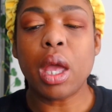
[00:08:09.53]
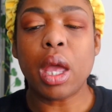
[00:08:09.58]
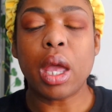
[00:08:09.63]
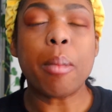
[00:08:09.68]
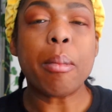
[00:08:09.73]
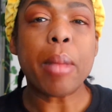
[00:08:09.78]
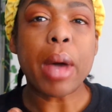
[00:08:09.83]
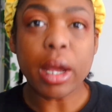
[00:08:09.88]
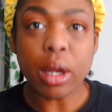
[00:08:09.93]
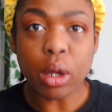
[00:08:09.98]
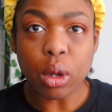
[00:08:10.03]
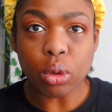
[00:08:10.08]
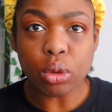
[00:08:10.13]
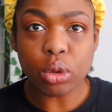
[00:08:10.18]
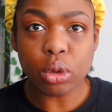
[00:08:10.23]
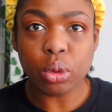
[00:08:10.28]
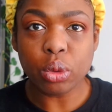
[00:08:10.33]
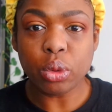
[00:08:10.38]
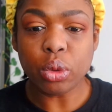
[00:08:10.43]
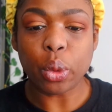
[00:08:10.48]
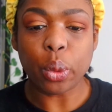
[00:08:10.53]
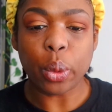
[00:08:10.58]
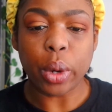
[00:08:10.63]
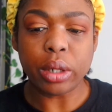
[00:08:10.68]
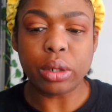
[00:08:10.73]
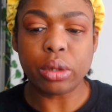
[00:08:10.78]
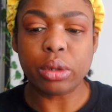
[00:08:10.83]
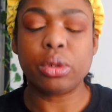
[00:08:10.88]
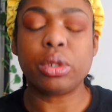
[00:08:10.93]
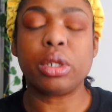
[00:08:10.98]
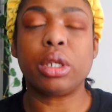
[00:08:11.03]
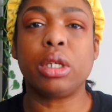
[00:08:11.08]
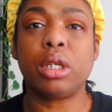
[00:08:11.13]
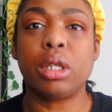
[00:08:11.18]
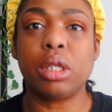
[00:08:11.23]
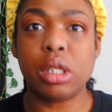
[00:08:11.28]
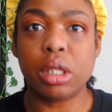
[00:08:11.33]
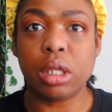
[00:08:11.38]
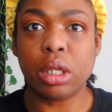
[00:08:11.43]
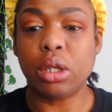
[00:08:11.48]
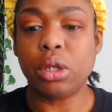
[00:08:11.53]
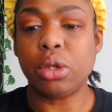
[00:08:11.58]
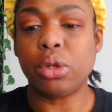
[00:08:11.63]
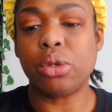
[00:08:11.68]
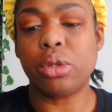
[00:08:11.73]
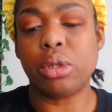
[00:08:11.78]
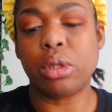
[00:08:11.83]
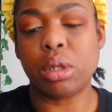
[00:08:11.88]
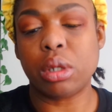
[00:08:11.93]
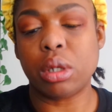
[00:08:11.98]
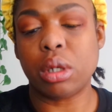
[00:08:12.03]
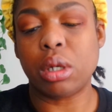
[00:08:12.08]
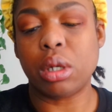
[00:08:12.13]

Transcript: And my go-to correctors and concealers